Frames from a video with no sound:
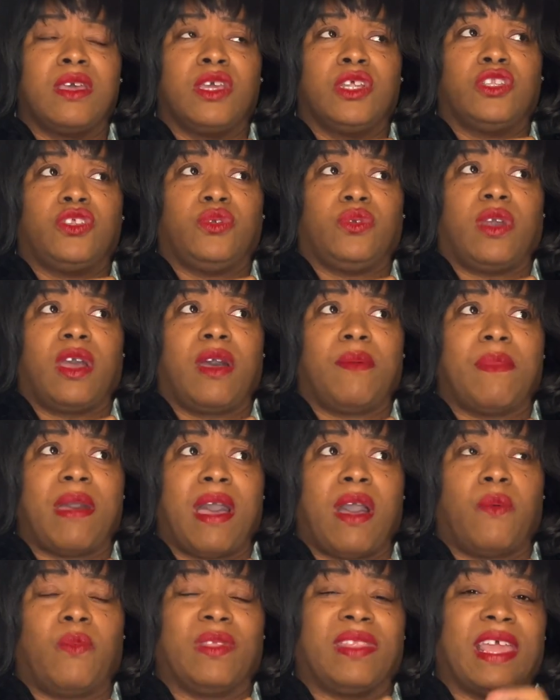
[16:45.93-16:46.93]
to come
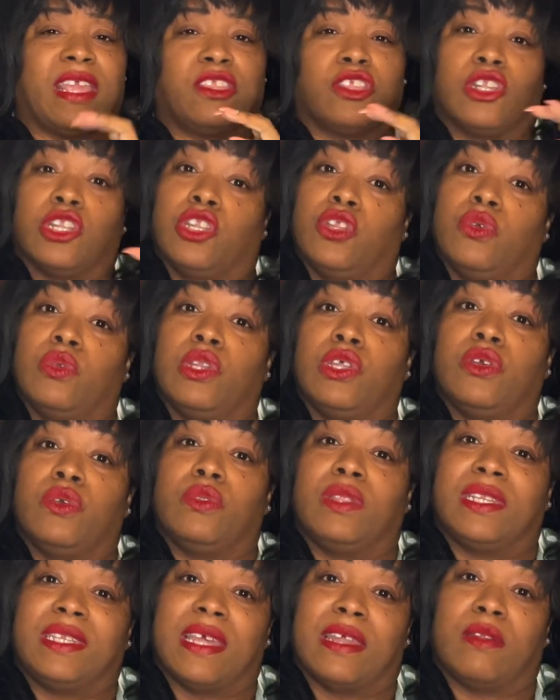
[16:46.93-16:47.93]
out with like the
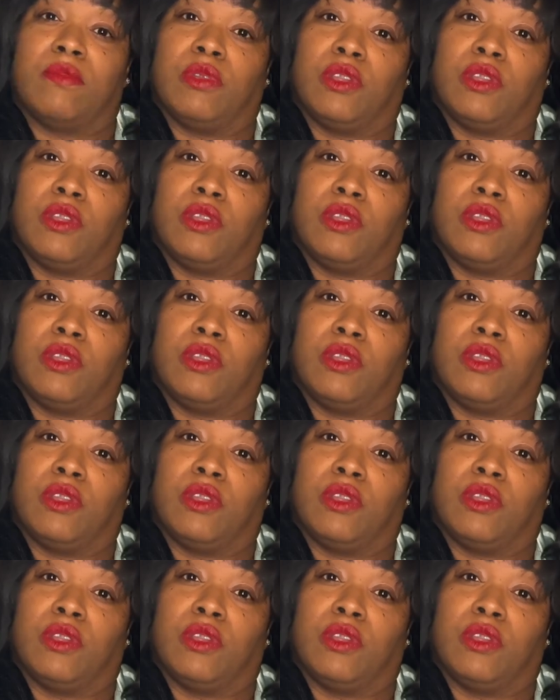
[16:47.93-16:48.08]
denim